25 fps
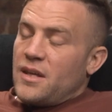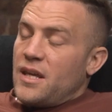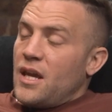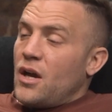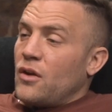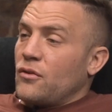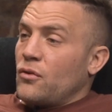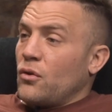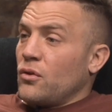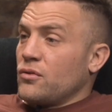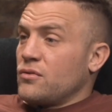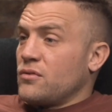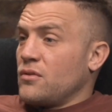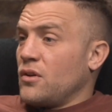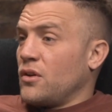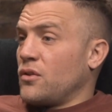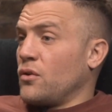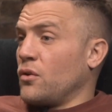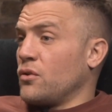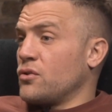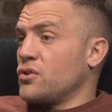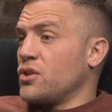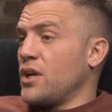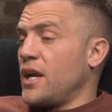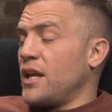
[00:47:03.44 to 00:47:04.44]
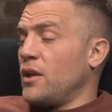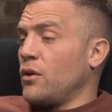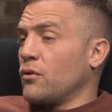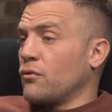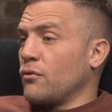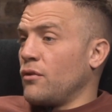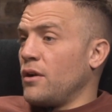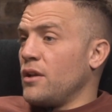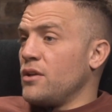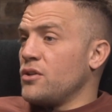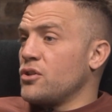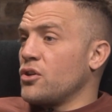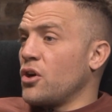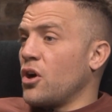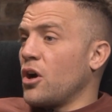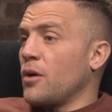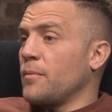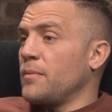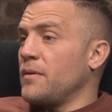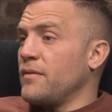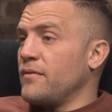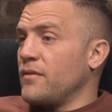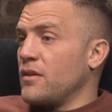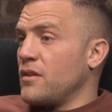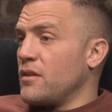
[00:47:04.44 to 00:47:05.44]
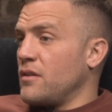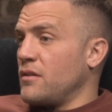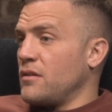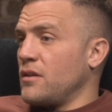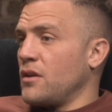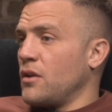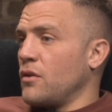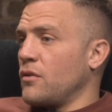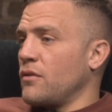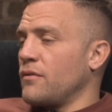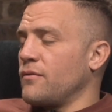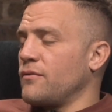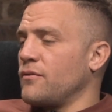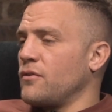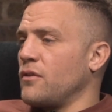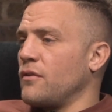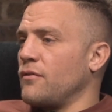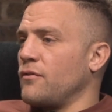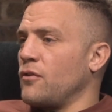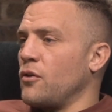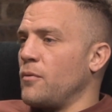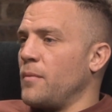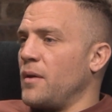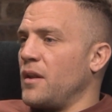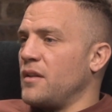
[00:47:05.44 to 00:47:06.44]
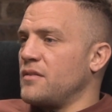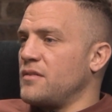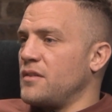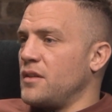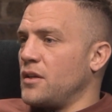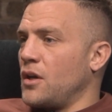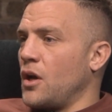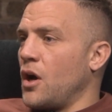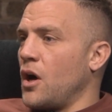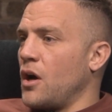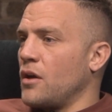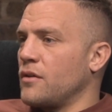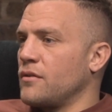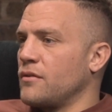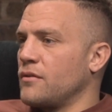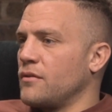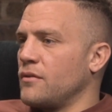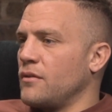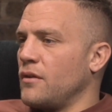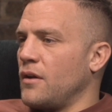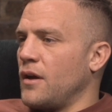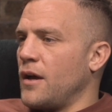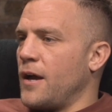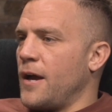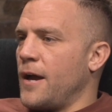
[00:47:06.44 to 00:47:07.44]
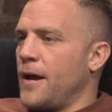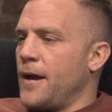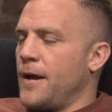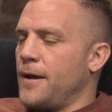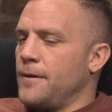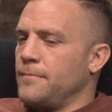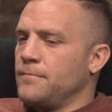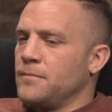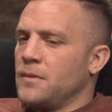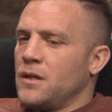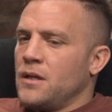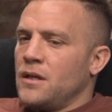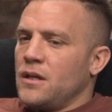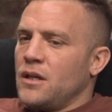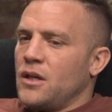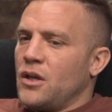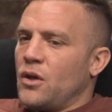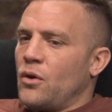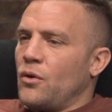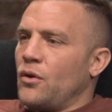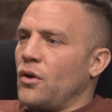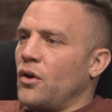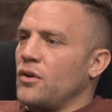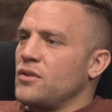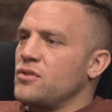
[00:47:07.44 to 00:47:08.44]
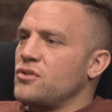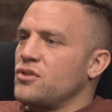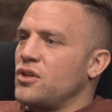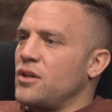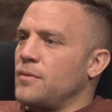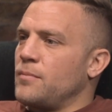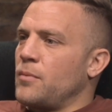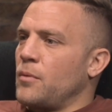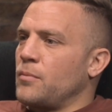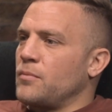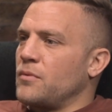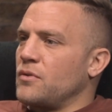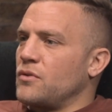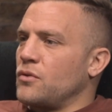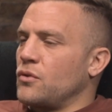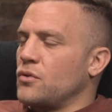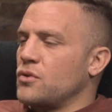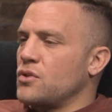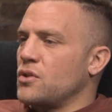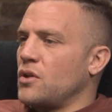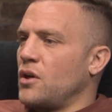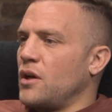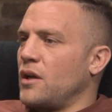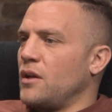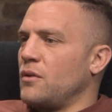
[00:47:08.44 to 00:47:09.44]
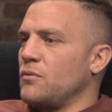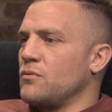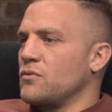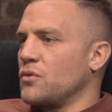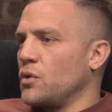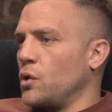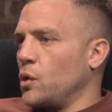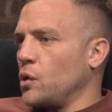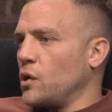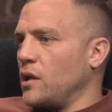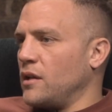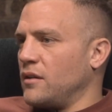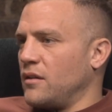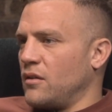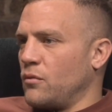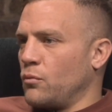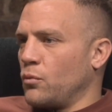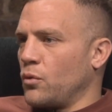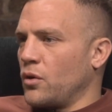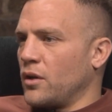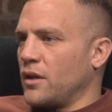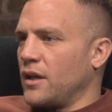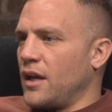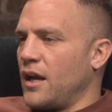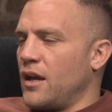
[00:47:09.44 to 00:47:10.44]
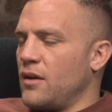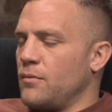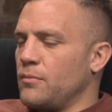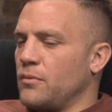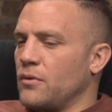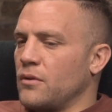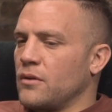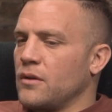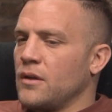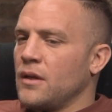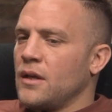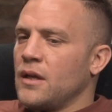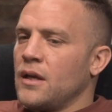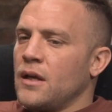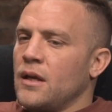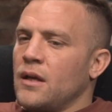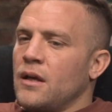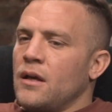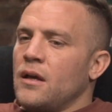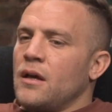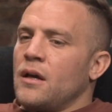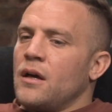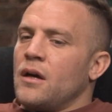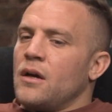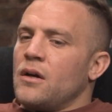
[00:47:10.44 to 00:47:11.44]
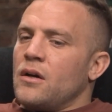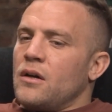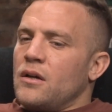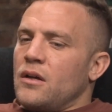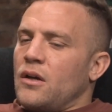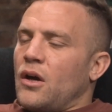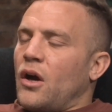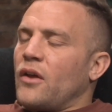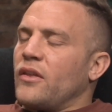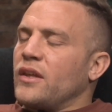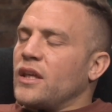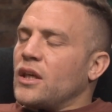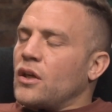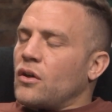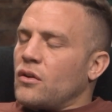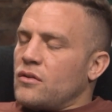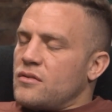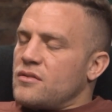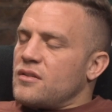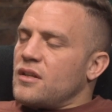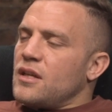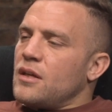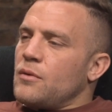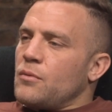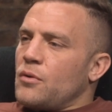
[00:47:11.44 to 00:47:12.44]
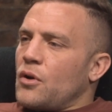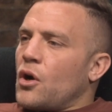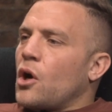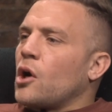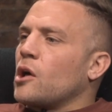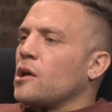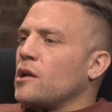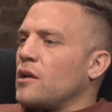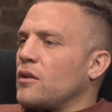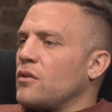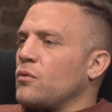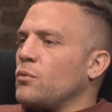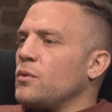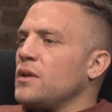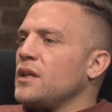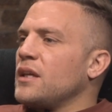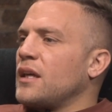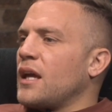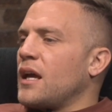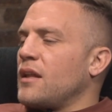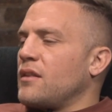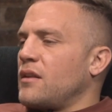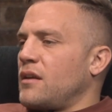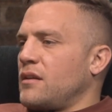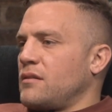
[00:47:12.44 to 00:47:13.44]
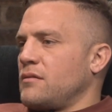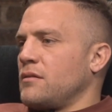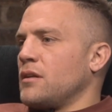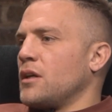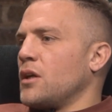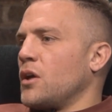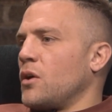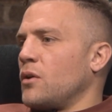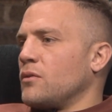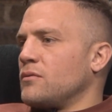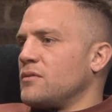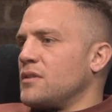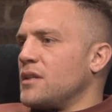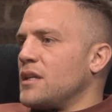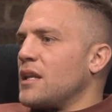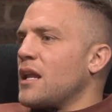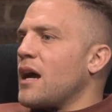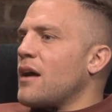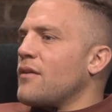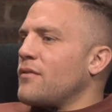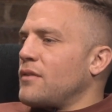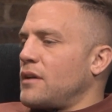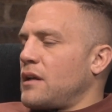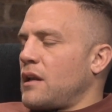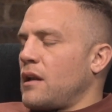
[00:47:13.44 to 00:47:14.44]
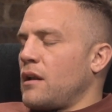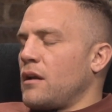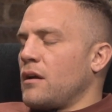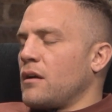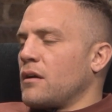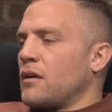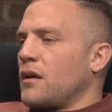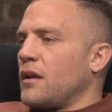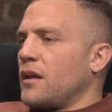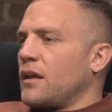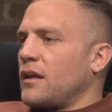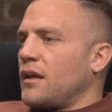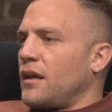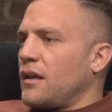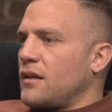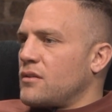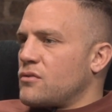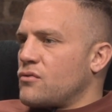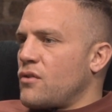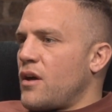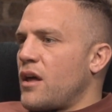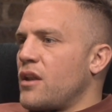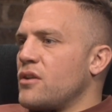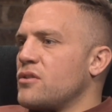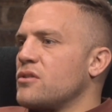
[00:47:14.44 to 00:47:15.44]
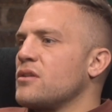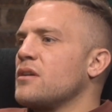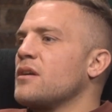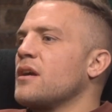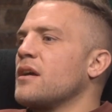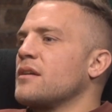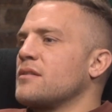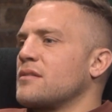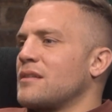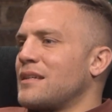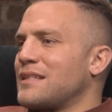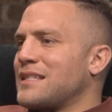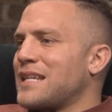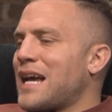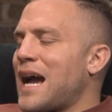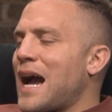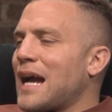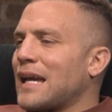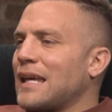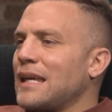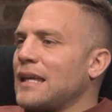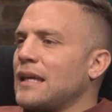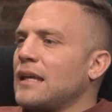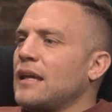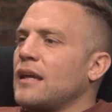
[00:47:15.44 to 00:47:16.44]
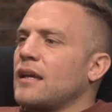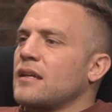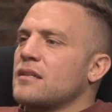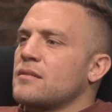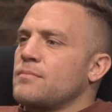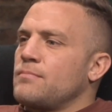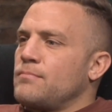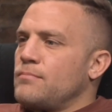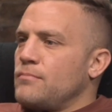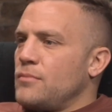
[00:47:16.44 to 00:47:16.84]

Yeah, I thought Shane looked really sharp, even in the few minutes he got. A nice chip up the touchline. It was unlucky it didn't work out, but I think you could see with Ireland at the weekend, they did have a clear kind of kick strategy as attacking kicks,